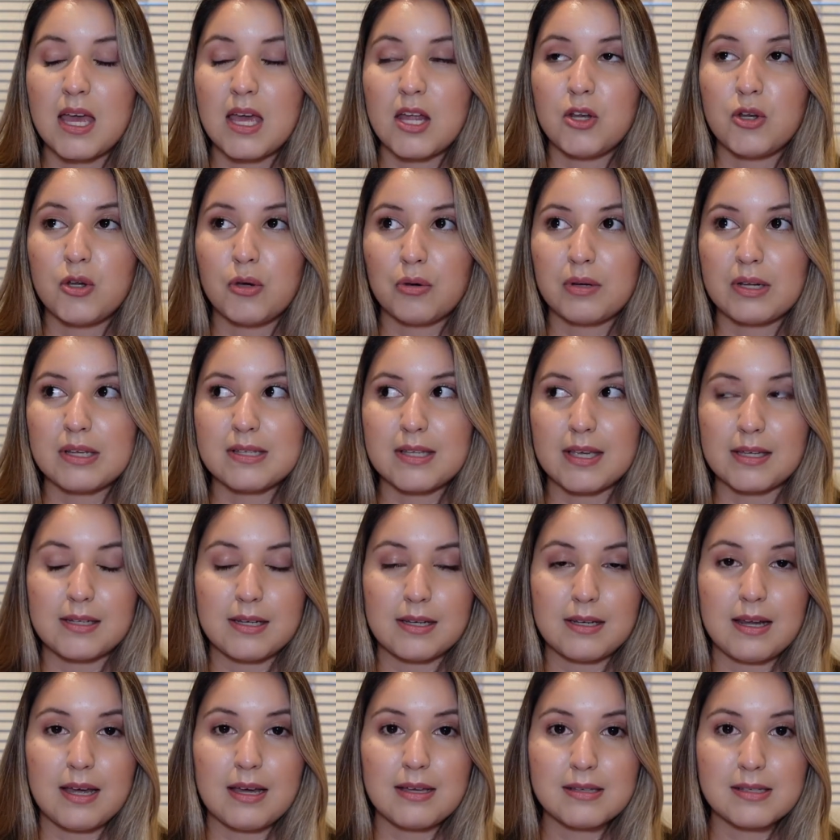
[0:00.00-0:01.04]
Notice I did
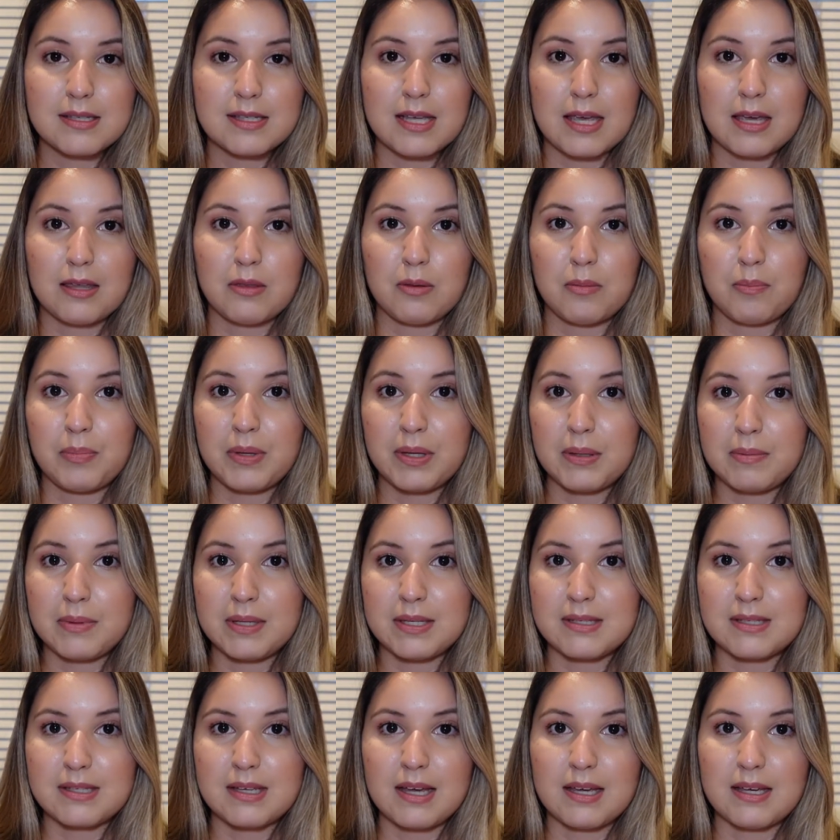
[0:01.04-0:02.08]
not say the
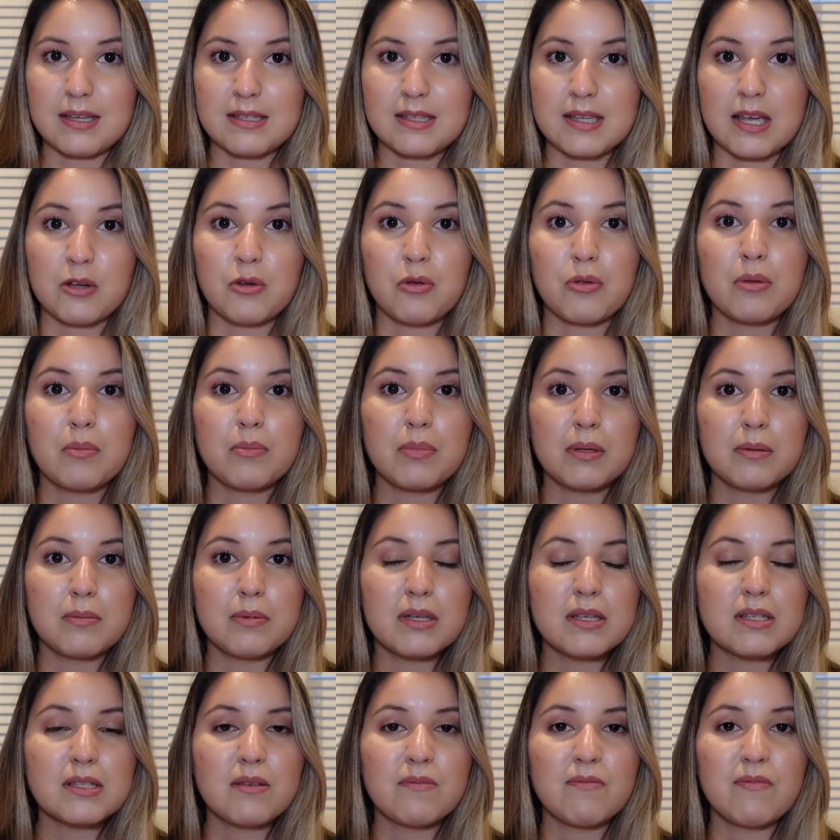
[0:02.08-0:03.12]
BB size. I know the BB is a